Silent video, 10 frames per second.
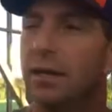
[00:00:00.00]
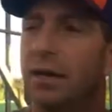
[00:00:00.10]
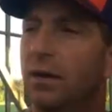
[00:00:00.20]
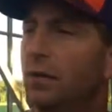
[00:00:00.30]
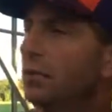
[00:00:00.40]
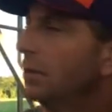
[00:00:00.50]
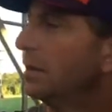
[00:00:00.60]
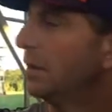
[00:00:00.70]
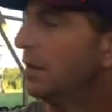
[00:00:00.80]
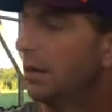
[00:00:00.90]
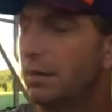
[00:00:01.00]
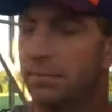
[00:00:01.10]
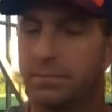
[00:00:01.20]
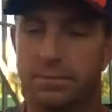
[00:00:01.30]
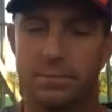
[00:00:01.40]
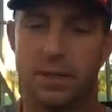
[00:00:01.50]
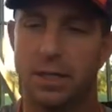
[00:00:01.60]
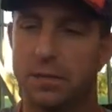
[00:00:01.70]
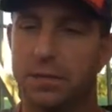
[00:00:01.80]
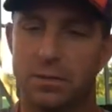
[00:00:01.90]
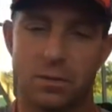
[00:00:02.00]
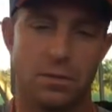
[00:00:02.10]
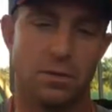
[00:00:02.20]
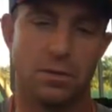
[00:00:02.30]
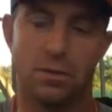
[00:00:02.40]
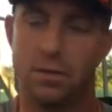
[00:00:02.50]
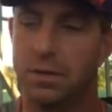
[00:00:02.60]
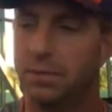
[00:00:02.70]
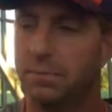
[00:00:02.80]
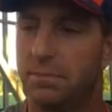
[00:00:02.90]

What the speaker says: You know, it's we